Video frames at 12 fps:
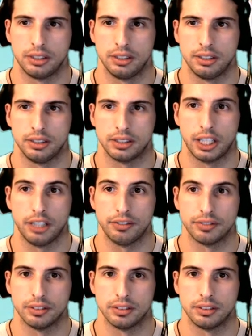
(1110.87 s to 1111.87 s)
Save.
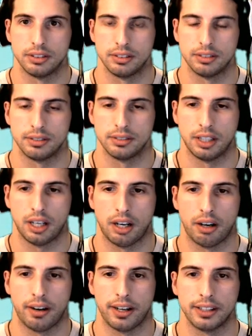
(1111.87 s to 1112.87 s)

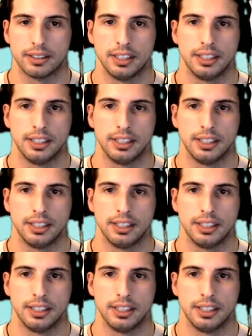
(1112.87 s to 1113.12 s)
Alright.